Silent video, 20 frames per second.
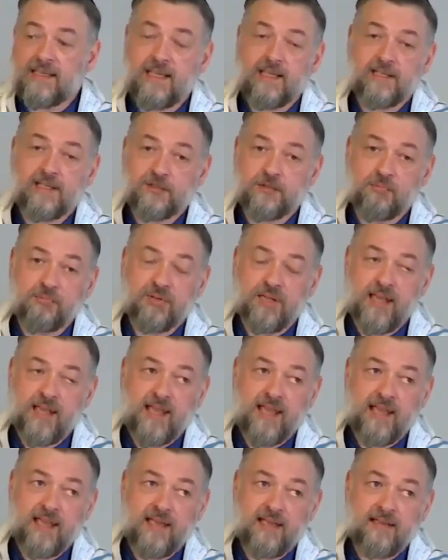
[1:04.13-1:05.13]
their kids to
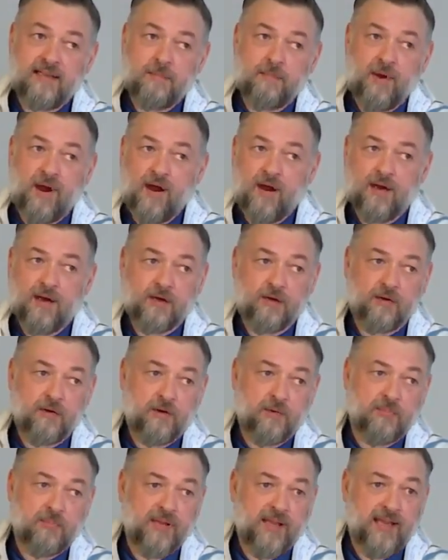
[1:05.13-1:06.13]
play in the park
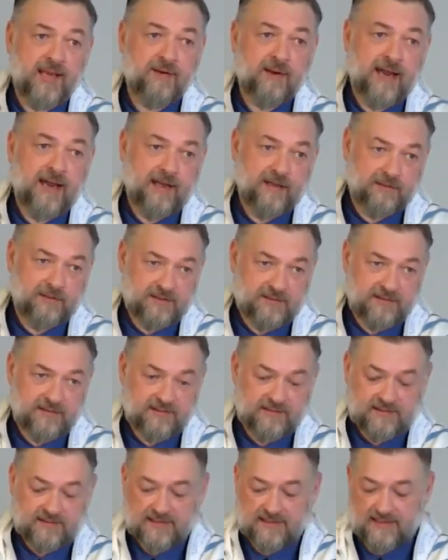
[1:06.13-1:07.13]
or a playground.
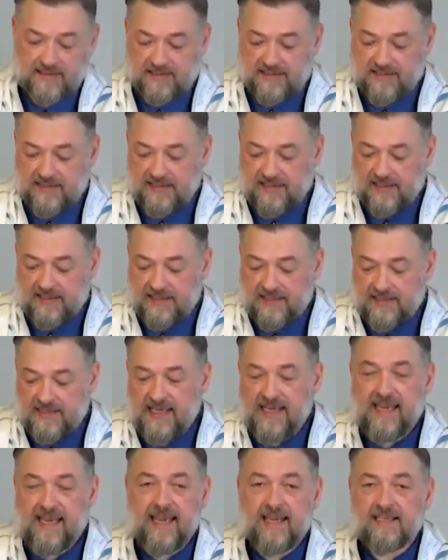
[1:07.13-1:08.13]

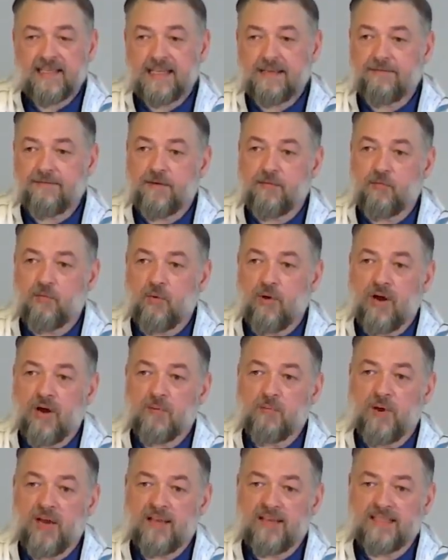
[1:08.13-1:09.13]
They can't even
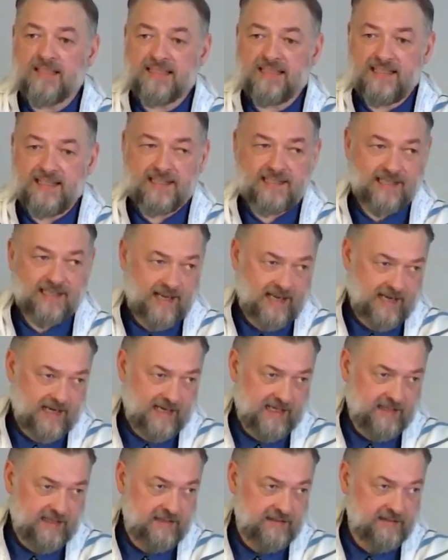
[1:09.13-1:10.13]
walk by the
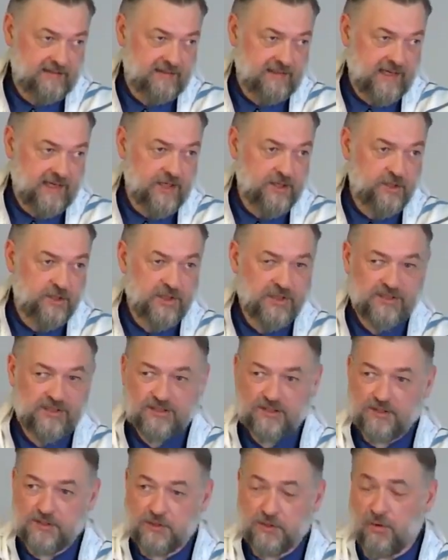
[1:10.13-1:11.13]
seaside and
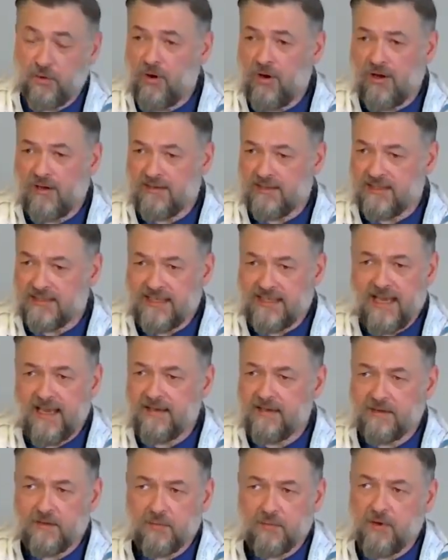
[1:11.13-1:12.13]
just enjoy the
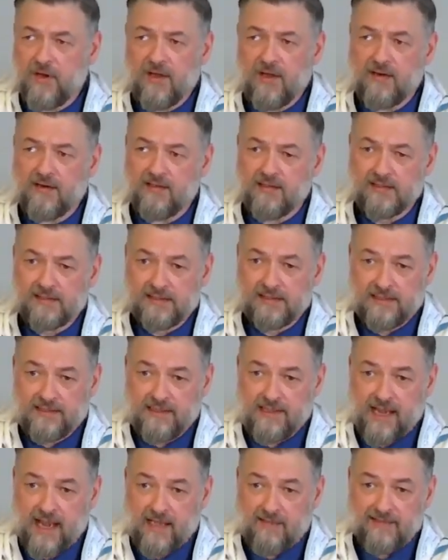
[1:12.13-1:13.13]
sand and the water
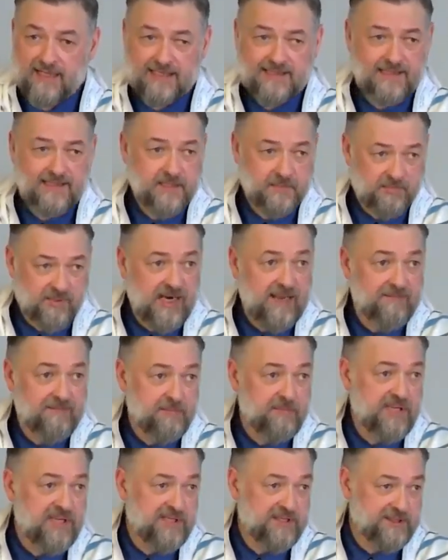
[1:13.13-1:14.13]
unless it's a
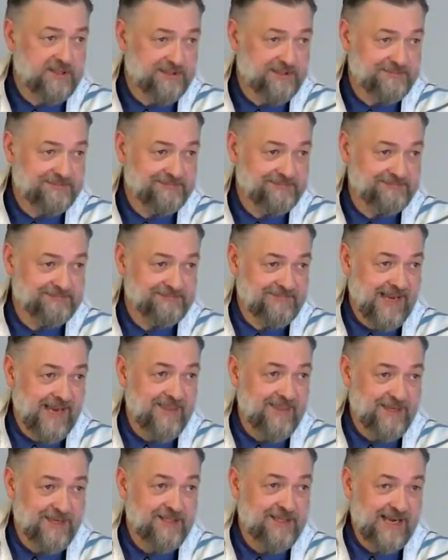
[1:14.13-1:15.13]
private beach
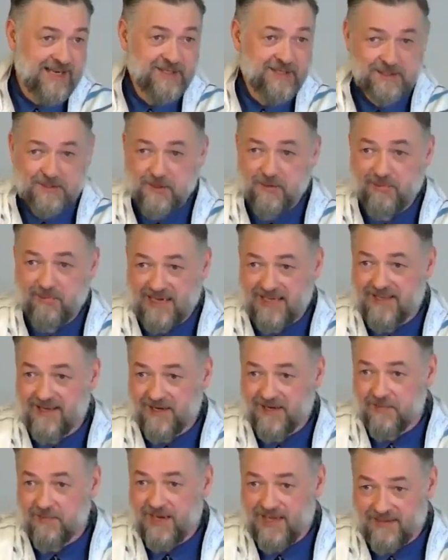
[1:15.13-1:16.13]
and there's actually nobody
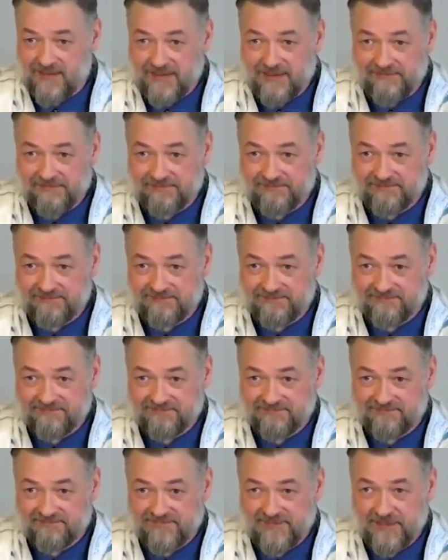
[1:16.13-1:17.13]
there to bother them.
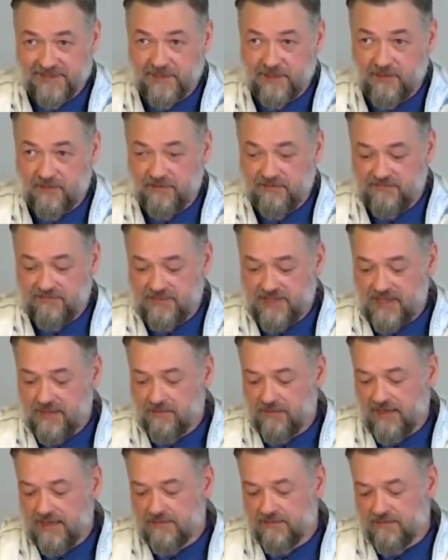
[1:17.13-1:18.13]
So
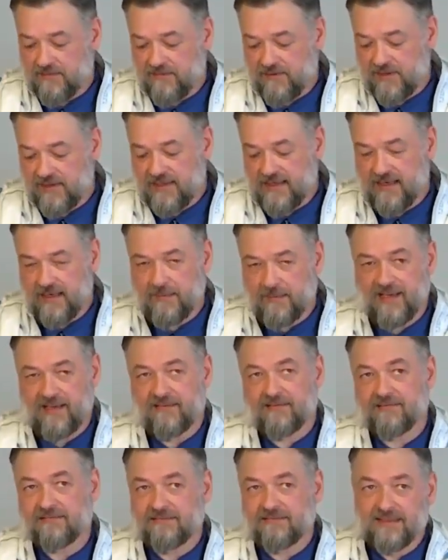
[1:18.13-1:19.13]
think wise before you think
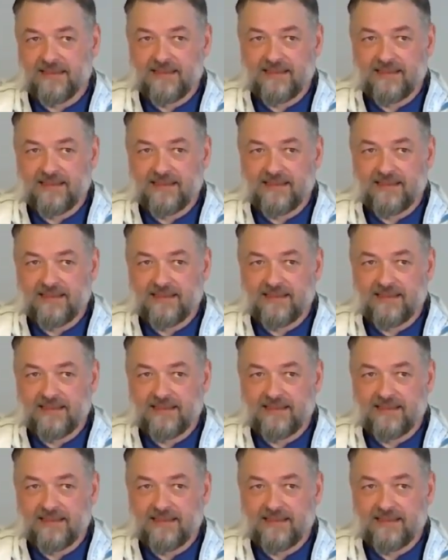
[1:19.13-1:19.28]
about